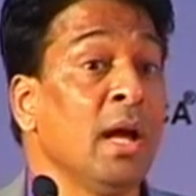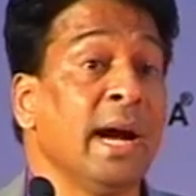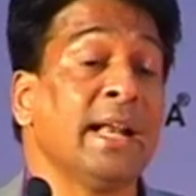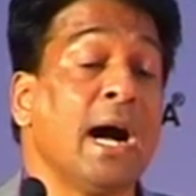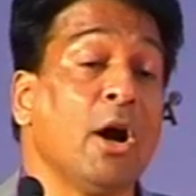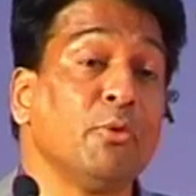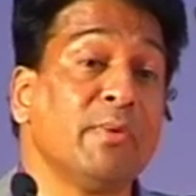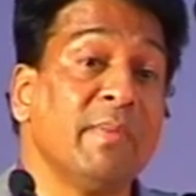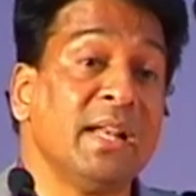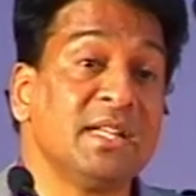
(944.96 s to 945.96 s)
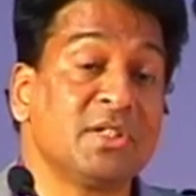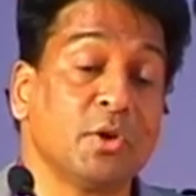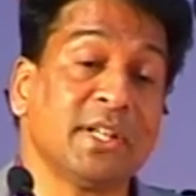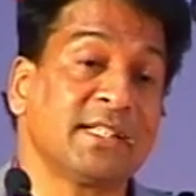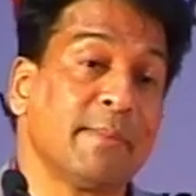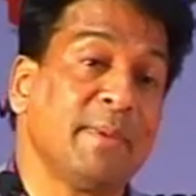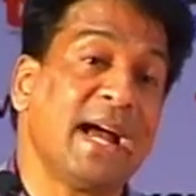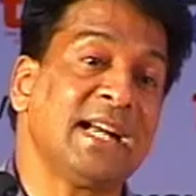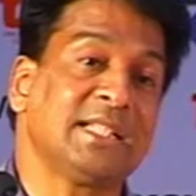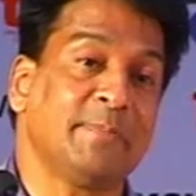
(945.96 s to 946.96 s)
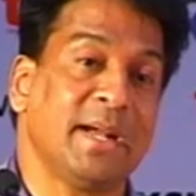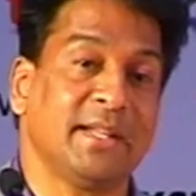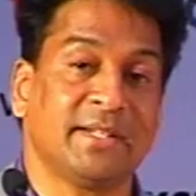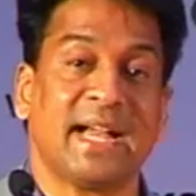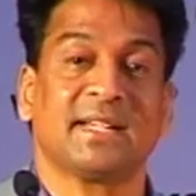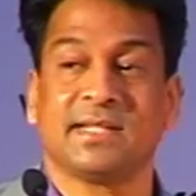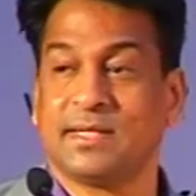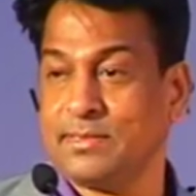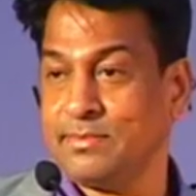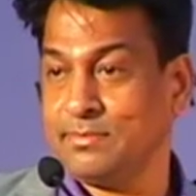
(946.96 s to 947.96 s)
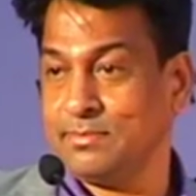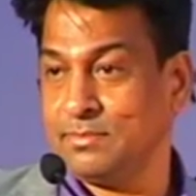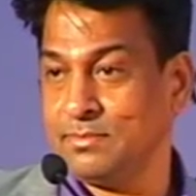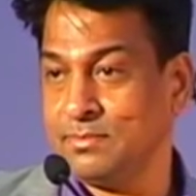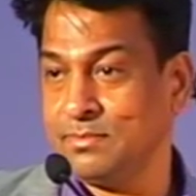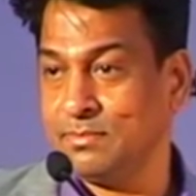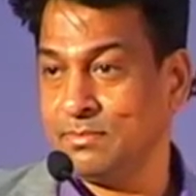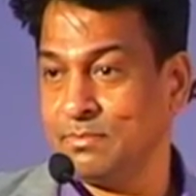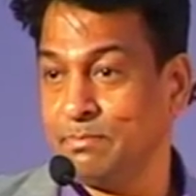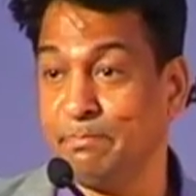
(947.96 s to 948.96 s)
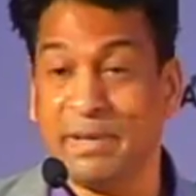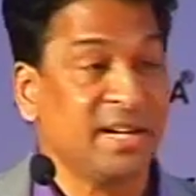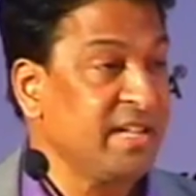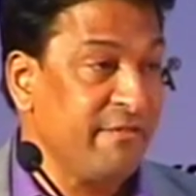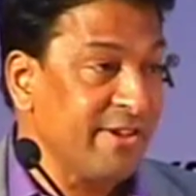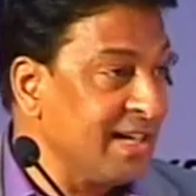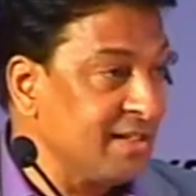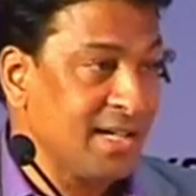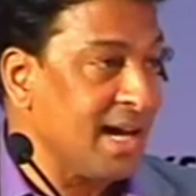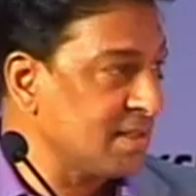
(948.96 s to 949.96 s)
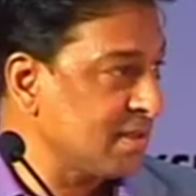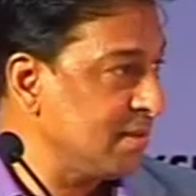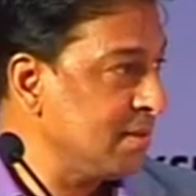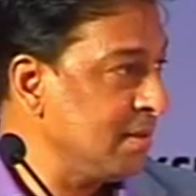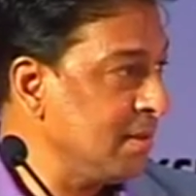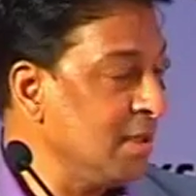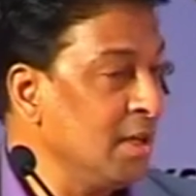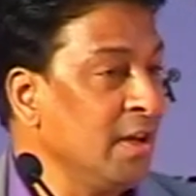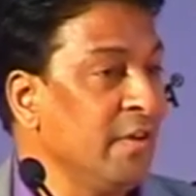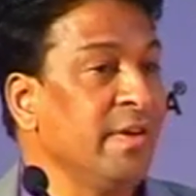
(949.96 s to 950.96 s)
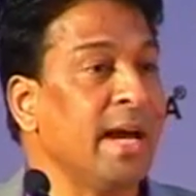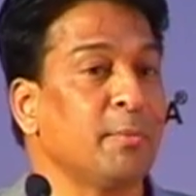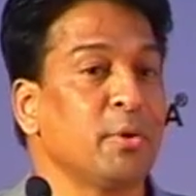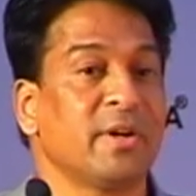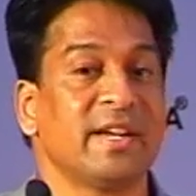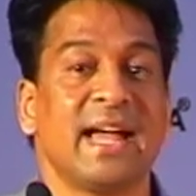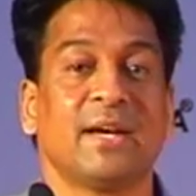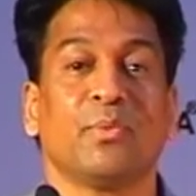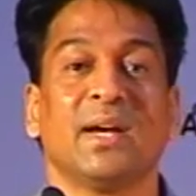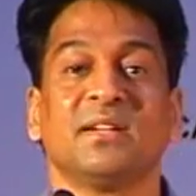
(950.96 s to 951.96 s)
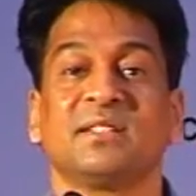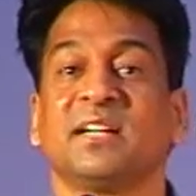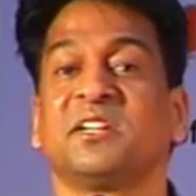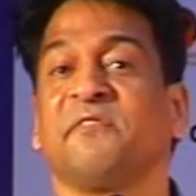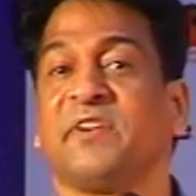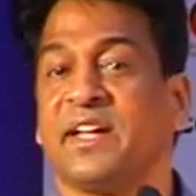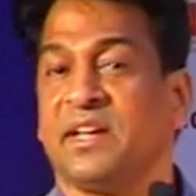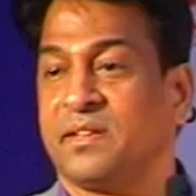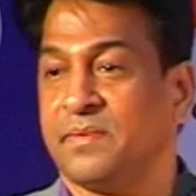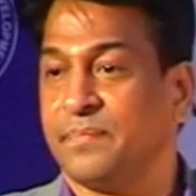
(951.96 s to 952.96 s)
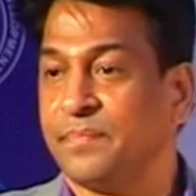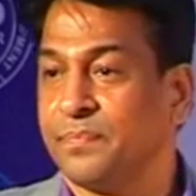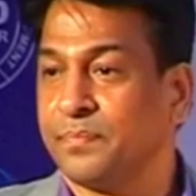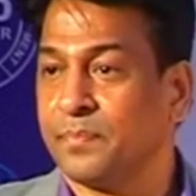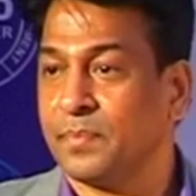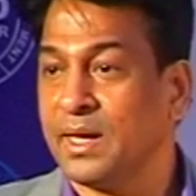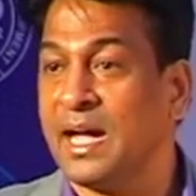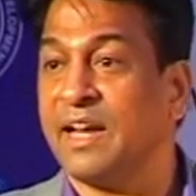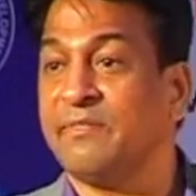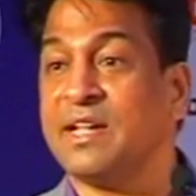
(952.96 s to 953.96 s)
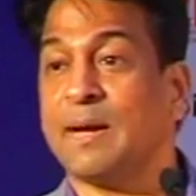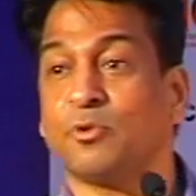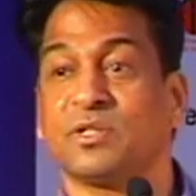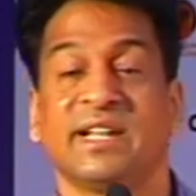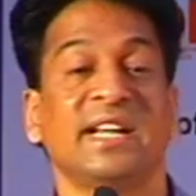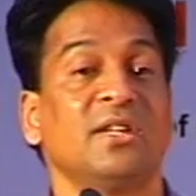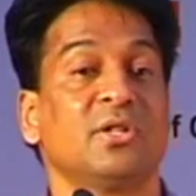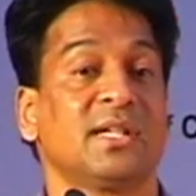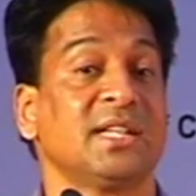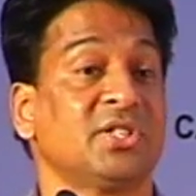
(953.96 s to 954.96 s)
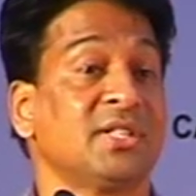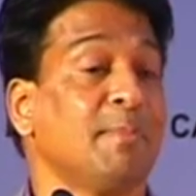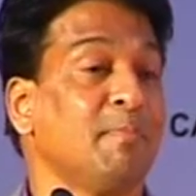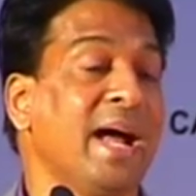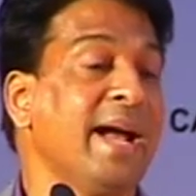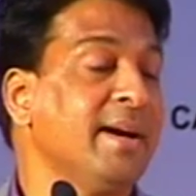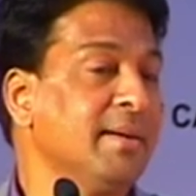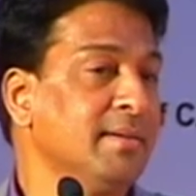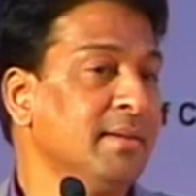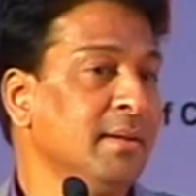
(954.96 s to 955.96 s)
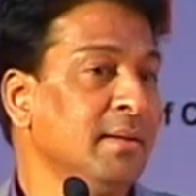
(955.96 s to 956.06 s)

And how we will ensure the supplier has paid the taxes? Big difficult task. We have to create one certificate and we have to send such supplier,